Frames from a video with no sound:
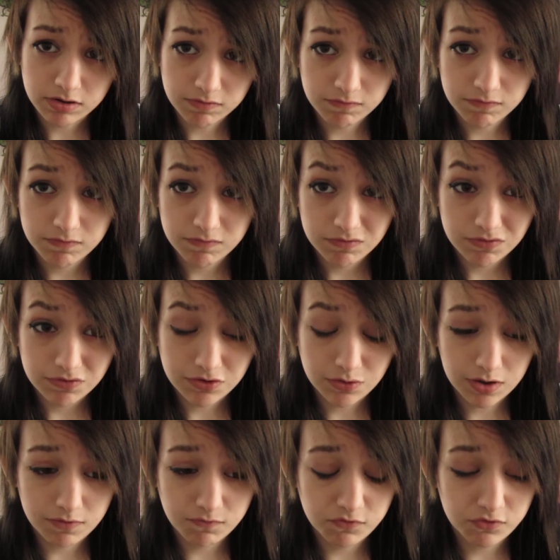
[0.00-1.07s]
of. You
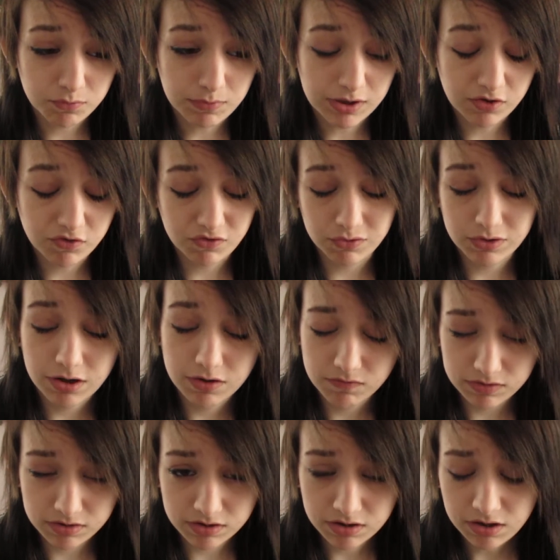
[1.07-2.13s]
have to make a joke out of
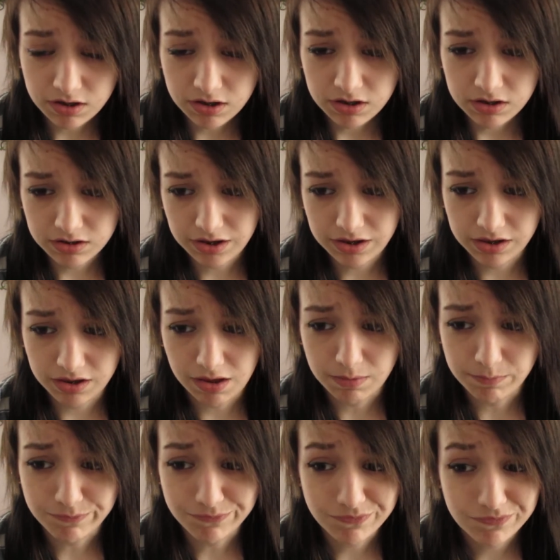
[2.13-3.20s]
it. Like,
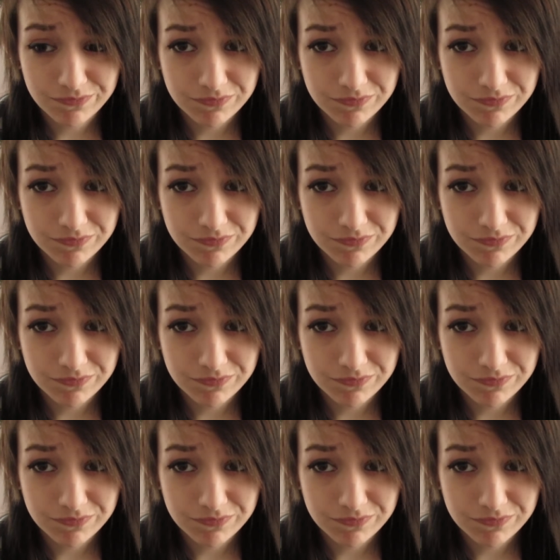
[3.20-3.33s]
I